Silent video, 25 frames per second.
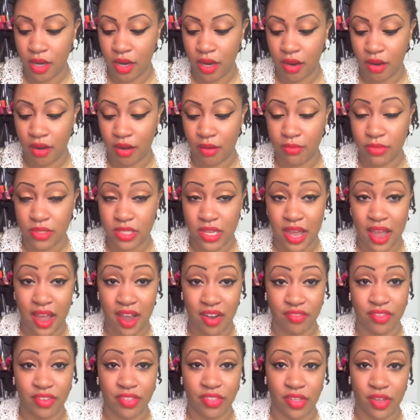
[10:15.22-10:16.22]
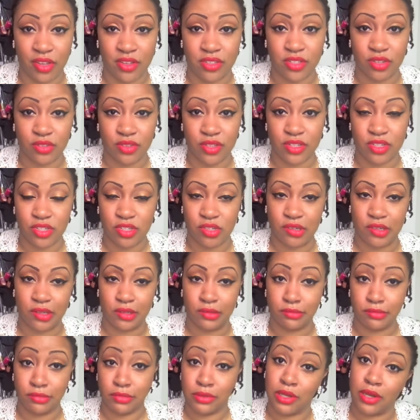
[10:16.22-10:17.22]
um, to everything so that you
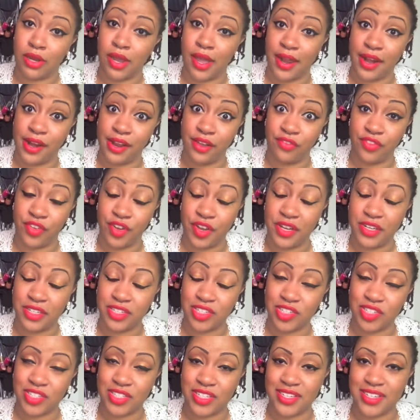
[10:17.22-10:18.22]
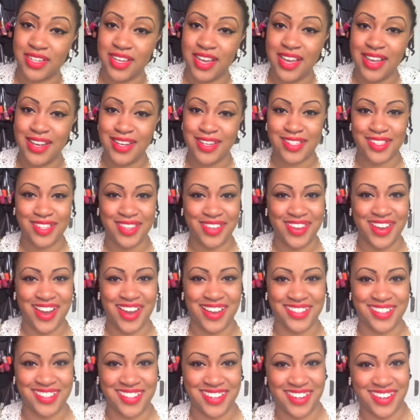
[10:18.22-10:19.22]
can look at it if you're interested. See you
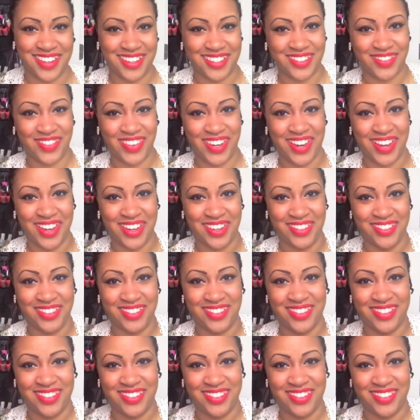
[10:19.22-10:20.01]
guys in the next video.